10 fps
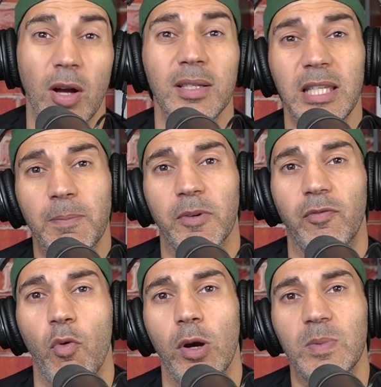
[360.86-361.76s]
long as he
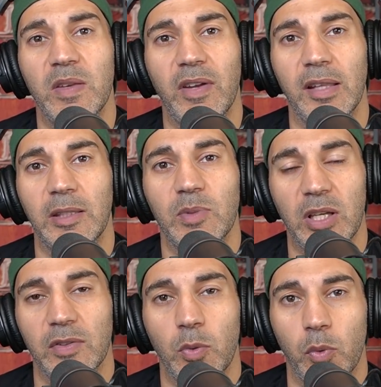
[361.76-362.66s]
performs, they've got
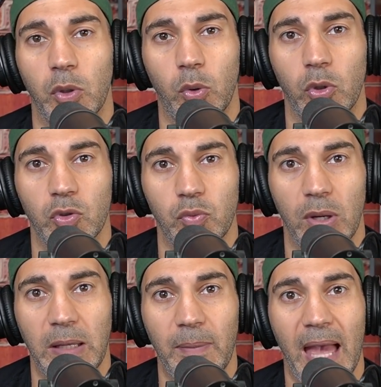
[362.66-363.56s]
themselves a workhorse
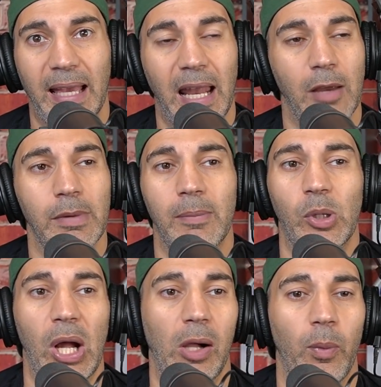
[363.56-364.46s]
running back. And I
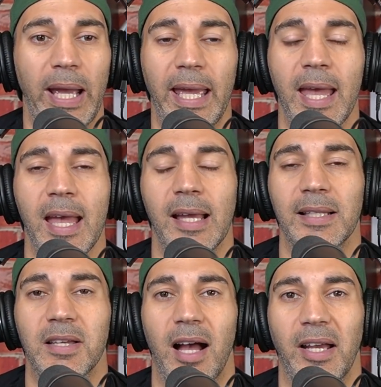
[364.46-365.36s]
remember Elway
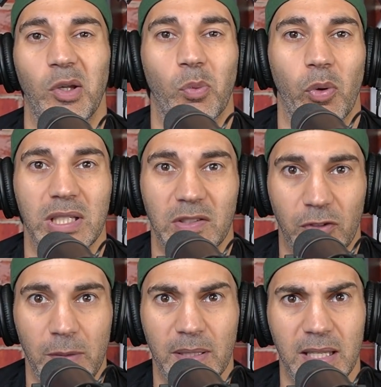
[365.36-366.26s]
talking to Royce
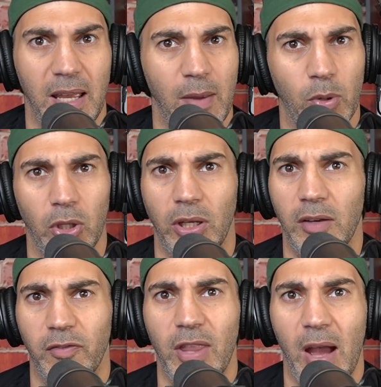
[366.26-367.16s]
Freeman, say, "Hey, we're
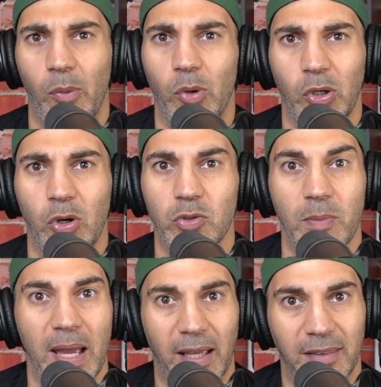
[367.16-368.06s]
looking for that workhorse
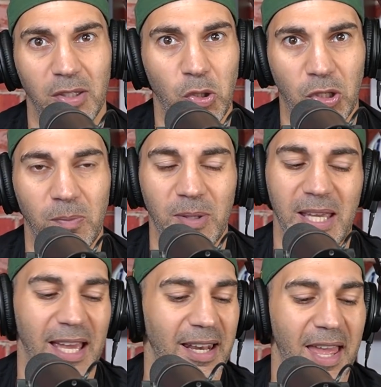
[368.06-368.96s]
running back. I think you could
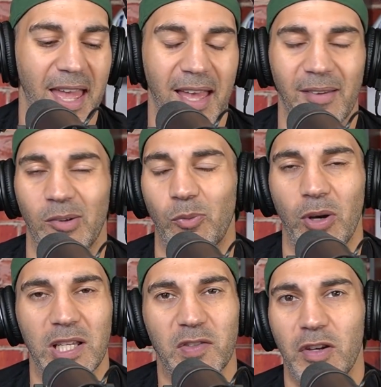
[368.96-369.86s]
be it."
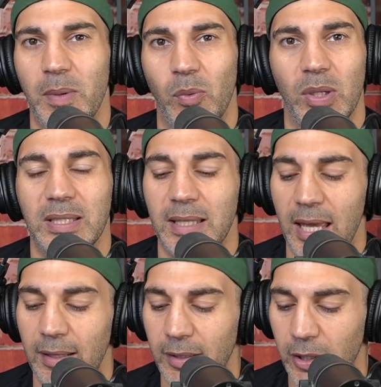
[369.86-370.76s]
Royce Freeman wasn't
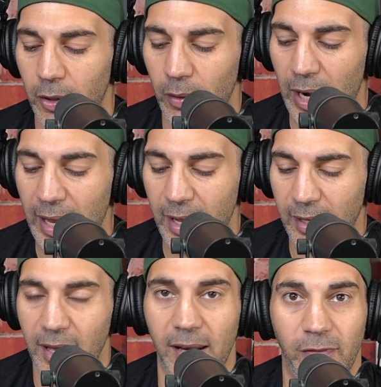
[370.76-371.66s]
it, you know, and I
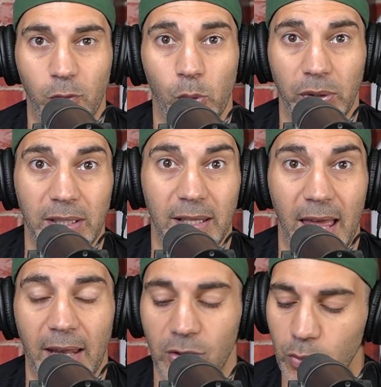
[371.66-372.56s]
got kind of fooled into
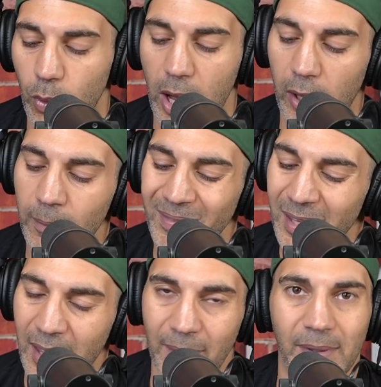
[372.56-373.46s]
that as well.
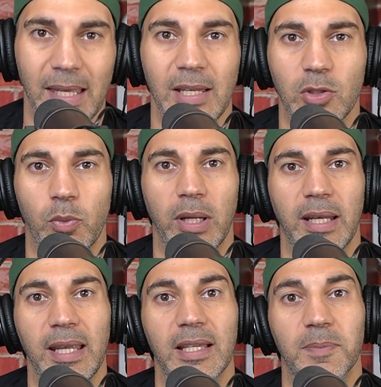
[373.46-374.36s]
It is what
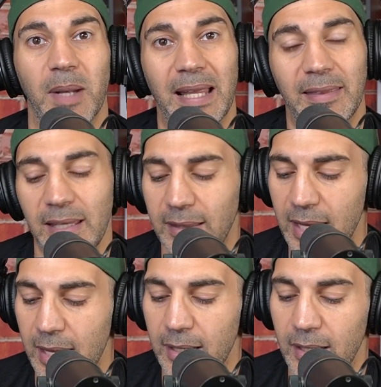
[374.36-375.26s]
it is, but I think
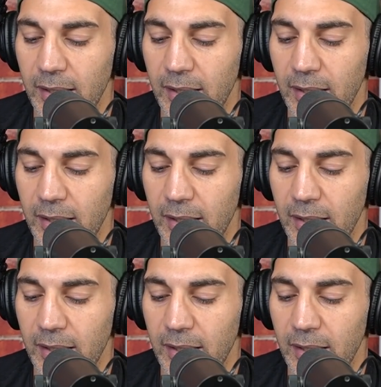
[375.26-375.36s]
that